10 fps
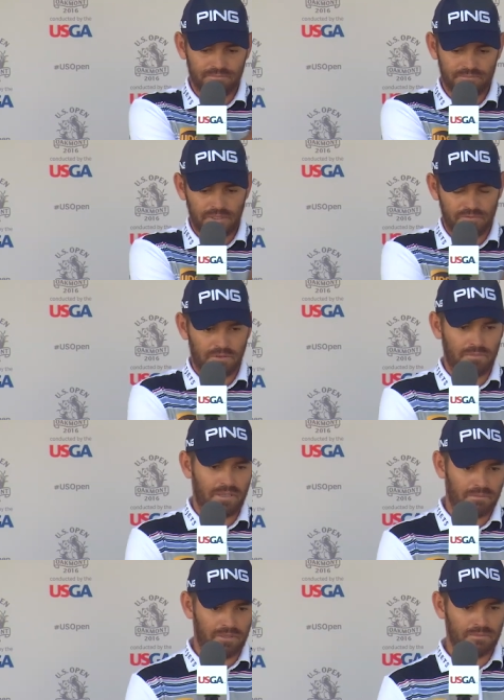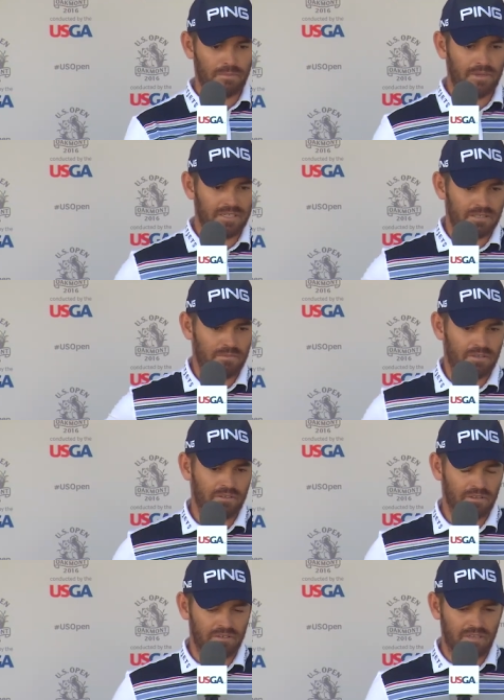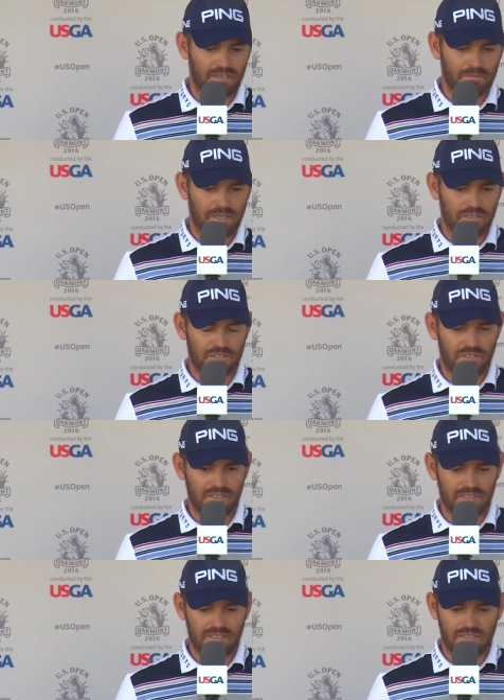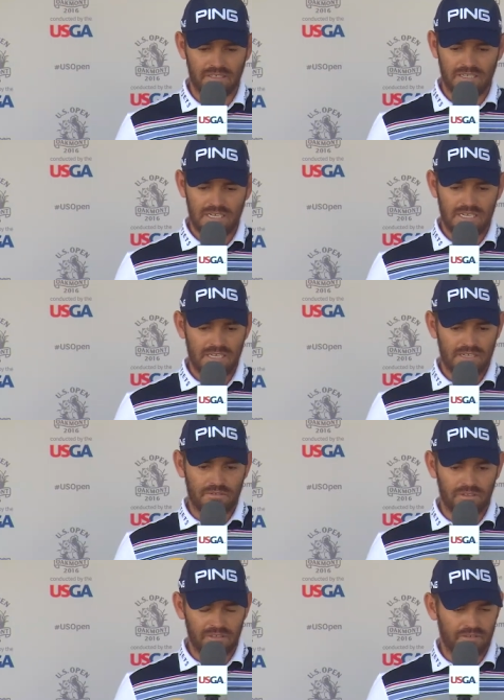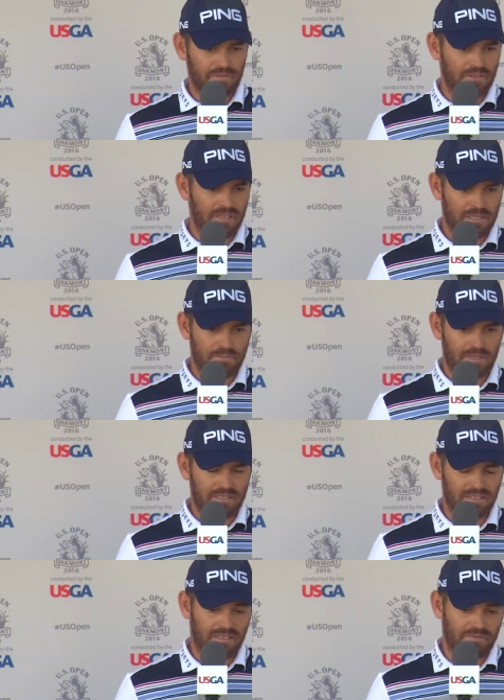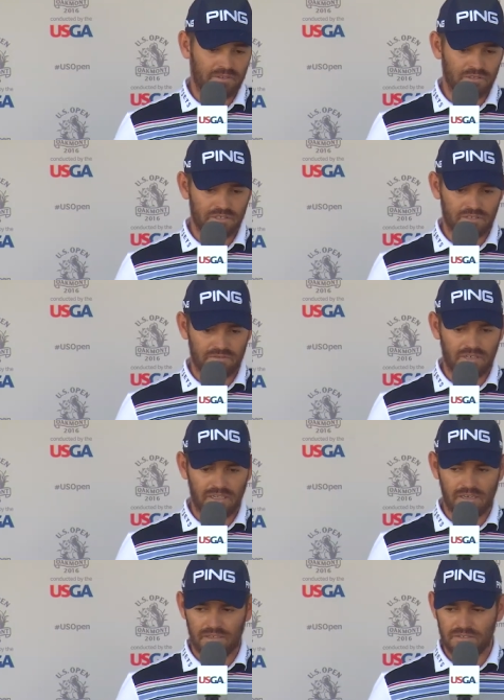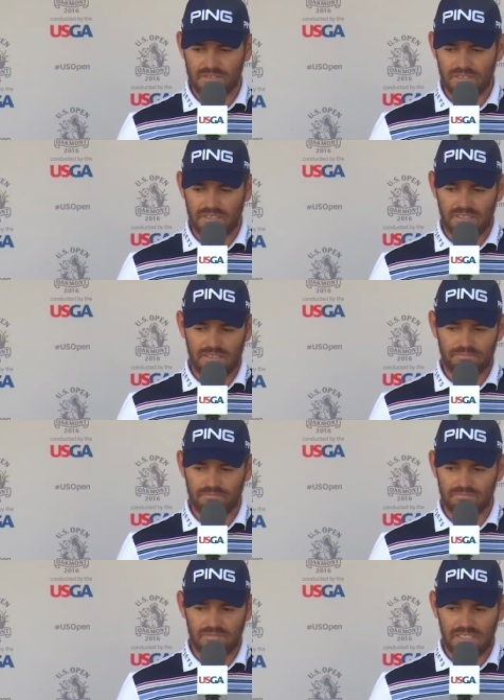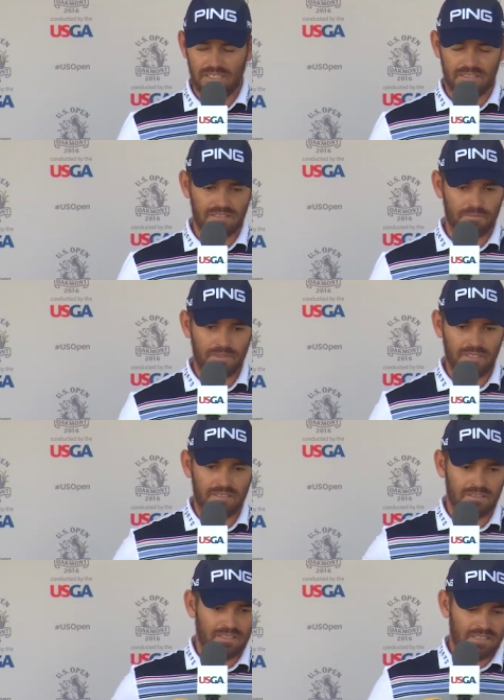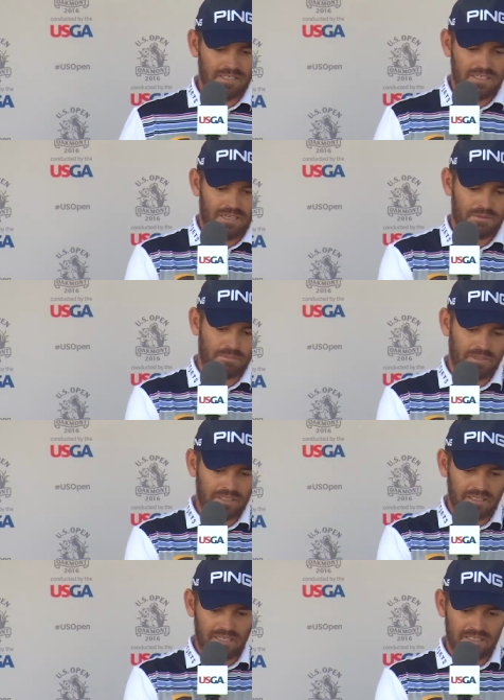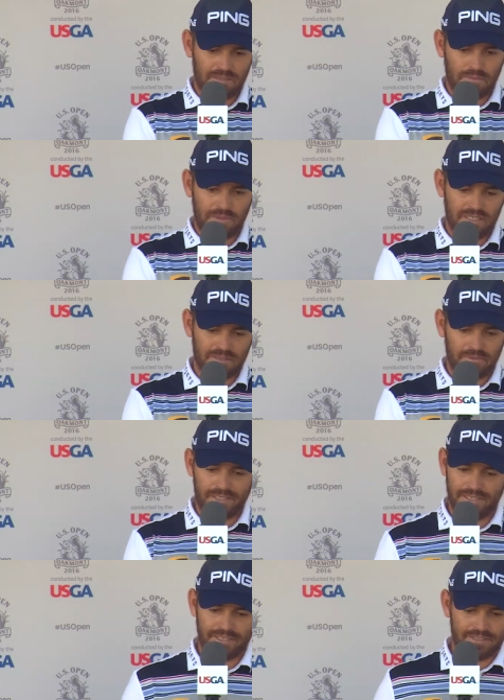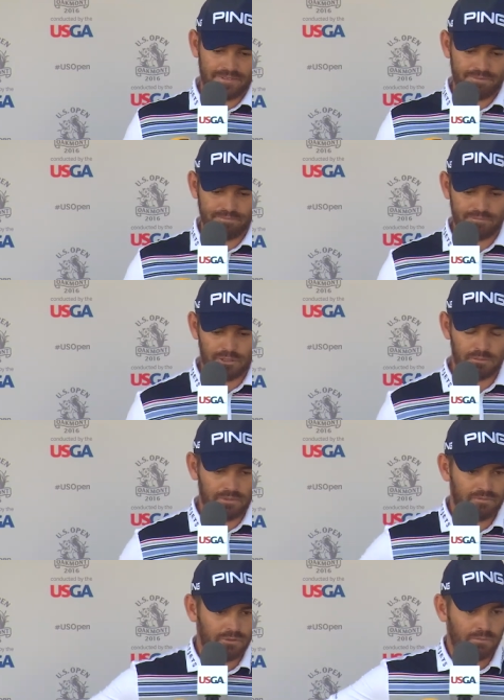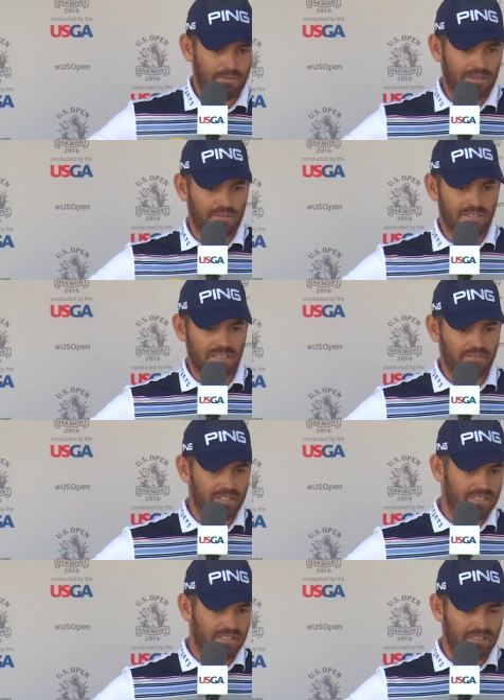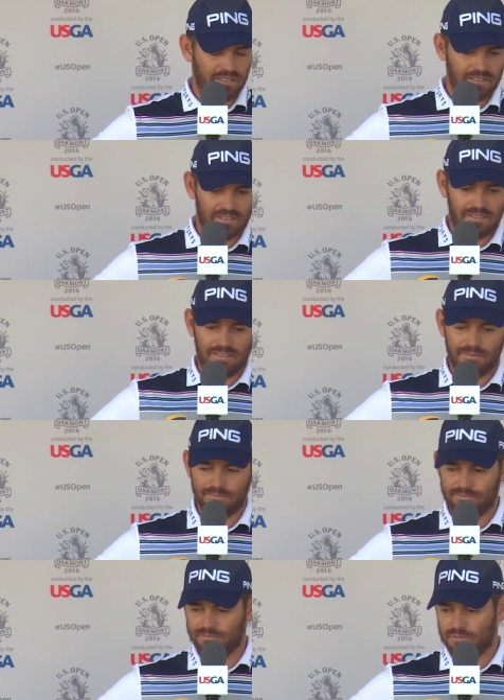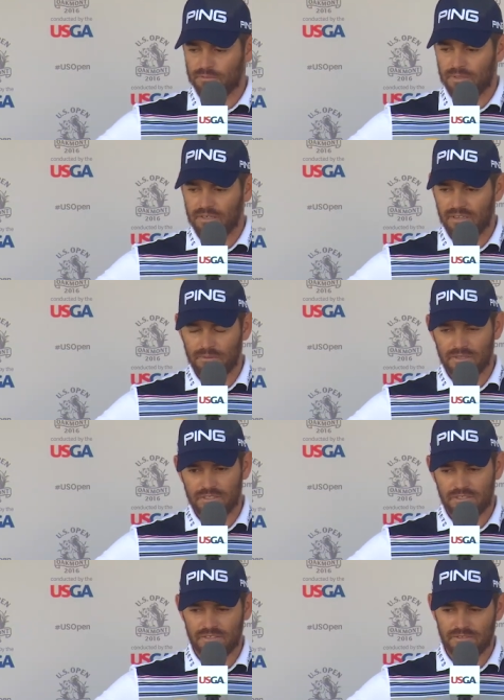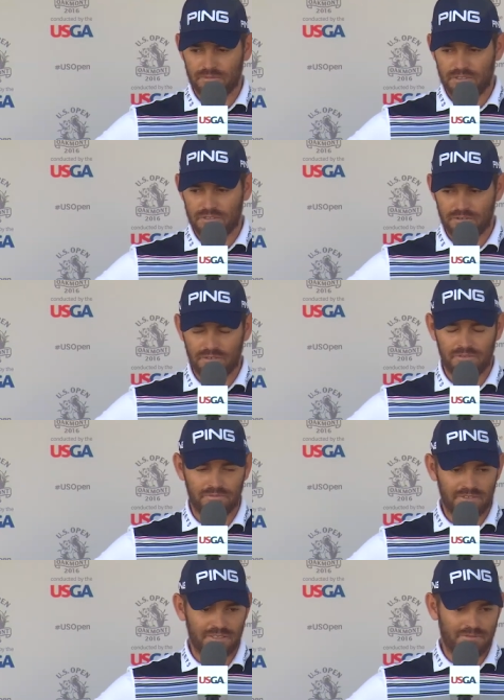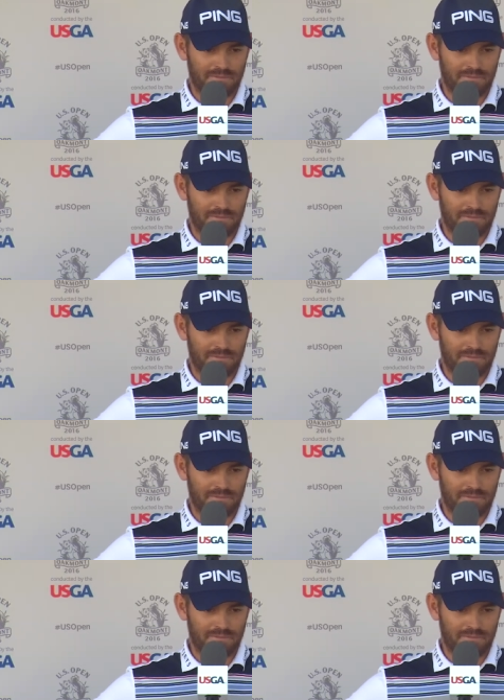went from there. Built momentum on on hitting better shots and rolled in a few nice putts, I hit a few shots really close, and um, yeah, I mean, I was building nicely momentum. Then I had a horrible four putt on 17 um, for bogey, which which sort of just